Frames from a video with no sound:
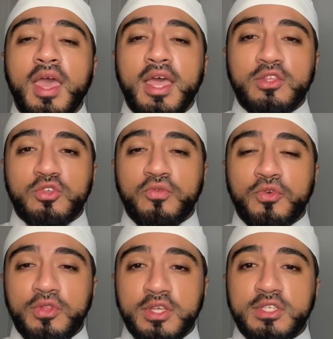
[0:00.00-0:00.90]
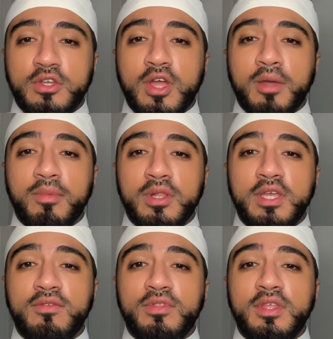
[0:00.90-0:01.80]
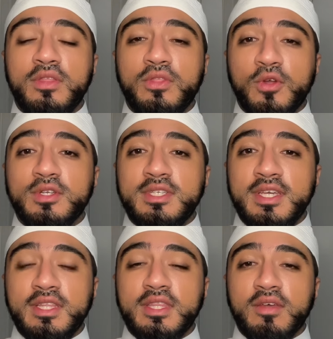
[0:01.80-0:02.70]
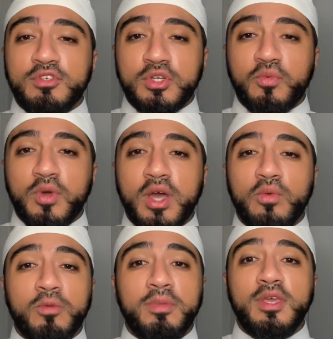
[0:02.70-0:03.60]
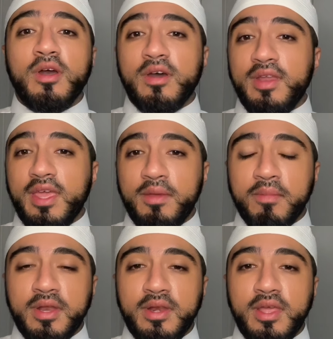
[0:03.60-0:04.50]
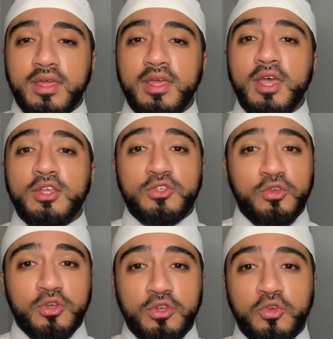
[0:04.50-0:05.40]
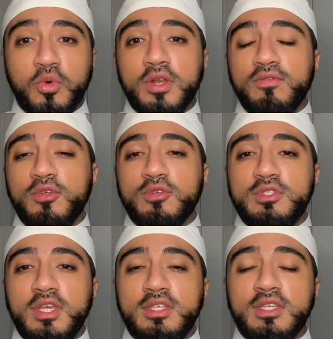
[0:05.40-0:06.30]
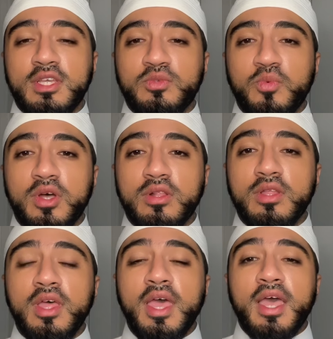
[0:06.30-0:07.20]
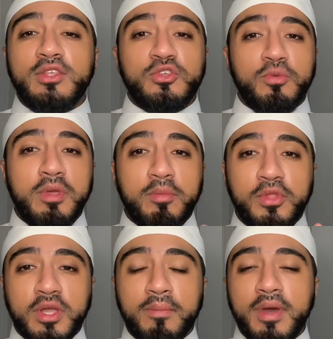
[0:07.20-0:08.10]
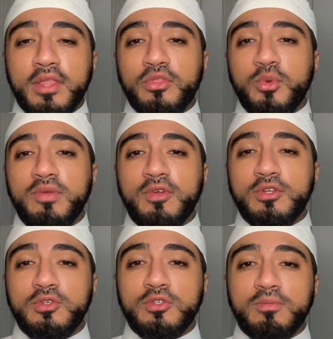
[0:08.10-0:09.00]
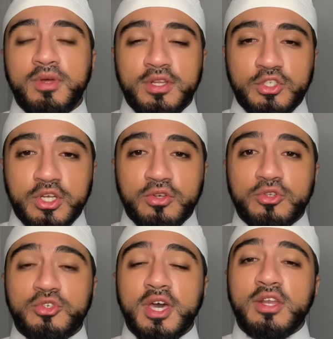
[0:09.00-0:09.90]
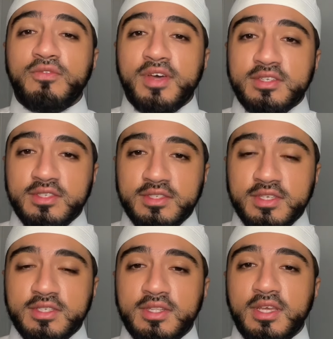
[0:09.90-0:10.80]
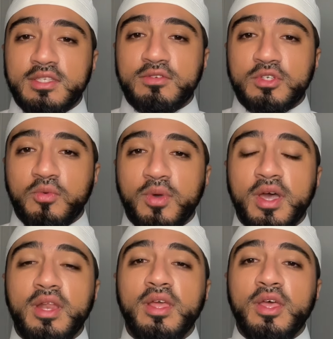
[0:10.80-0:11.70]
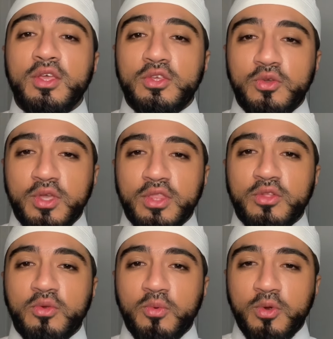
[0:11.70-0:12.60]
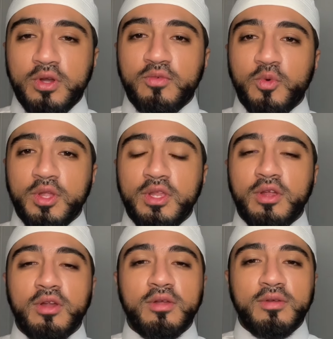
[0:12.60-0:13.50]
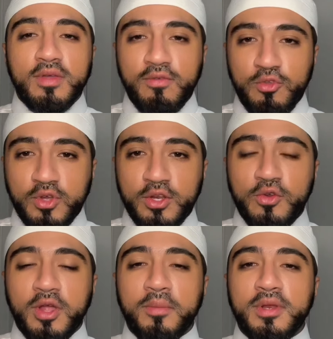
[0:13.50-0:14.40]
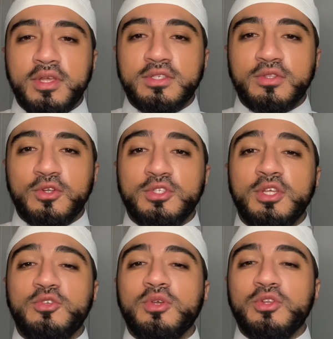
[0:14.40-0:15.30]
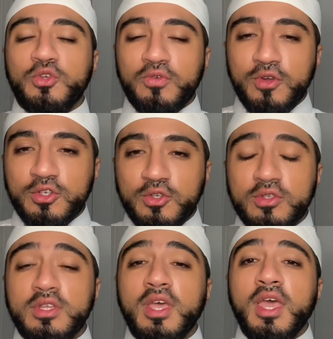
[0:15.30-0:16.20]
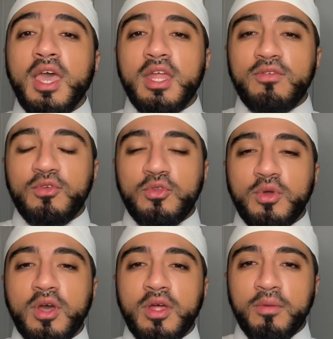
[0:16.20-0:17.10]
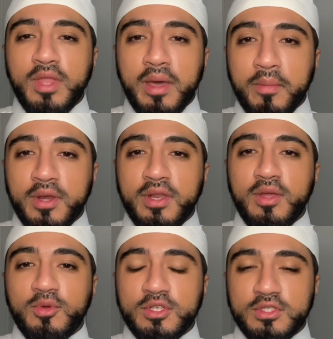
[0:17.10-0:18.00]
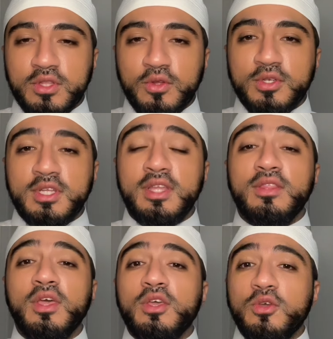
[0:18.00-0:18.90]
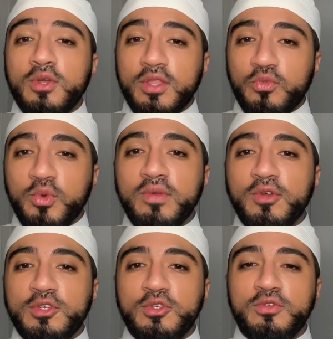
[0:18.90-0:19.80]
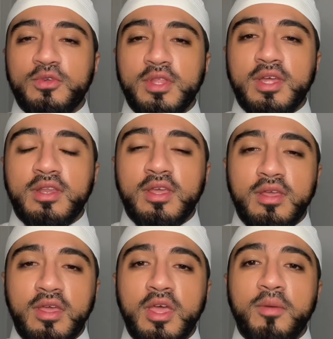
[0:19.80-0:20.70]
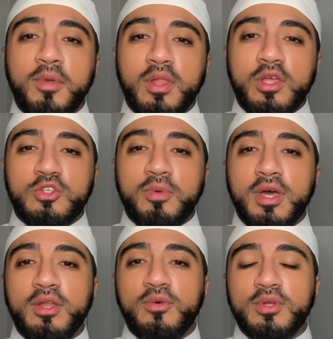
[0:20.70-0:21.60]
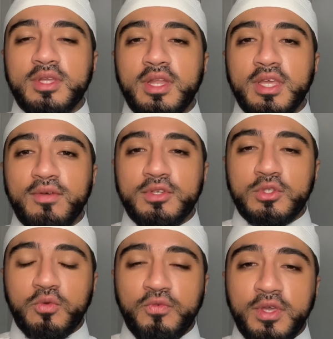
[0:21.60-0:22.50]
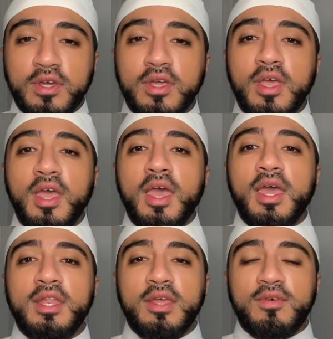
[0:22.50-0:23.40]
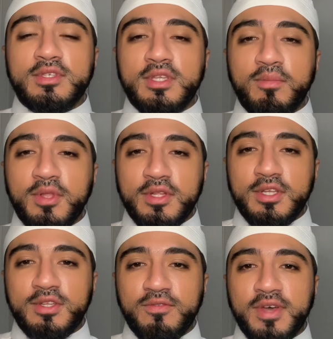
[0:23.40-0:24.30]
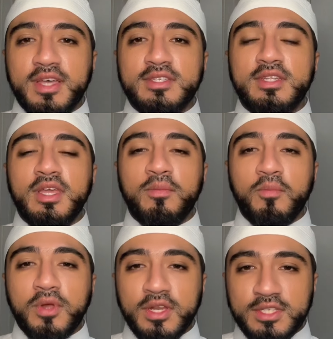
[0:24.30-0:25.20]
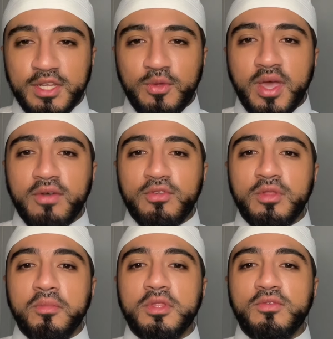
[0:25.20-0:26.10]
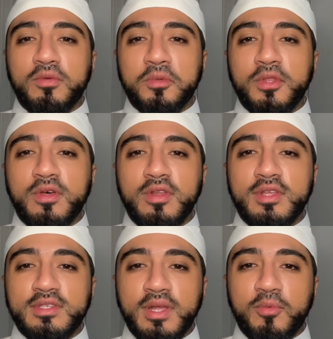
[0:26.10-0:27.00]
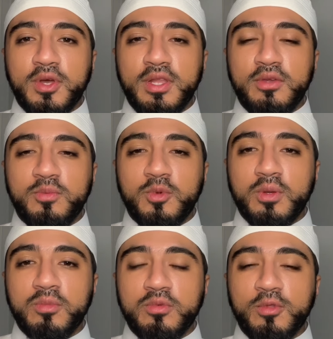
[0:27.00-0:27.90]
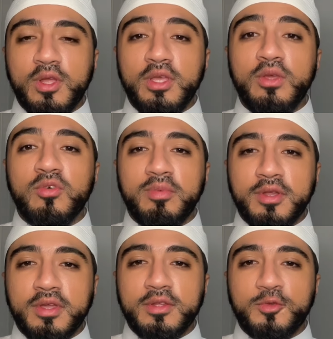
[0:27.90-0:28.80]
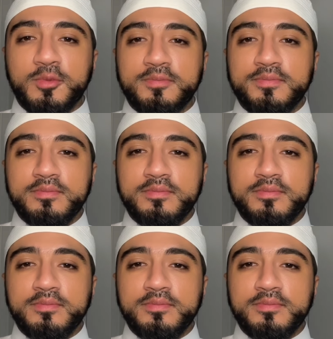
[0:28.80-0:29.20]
And so for this year, I believe the 13th of Shawwal will be on a Monday. So you could do one of those days as well. And so you'll be able to combine three virtues. But in general, try to fast the six days of Shawwal. You'll get the reward of one year. If you try to do it on Mondays and Thursdays, you get two virtues. And if you do it on that Monday, which is the 13th, you'll get three virtues for that day. May Allah subhanahu wa ta'ala give us tawfiq and give us the ability to fast and continue after the month of Ramadan. Assalamu alaikum wa rahmatullahi wa barakatuh.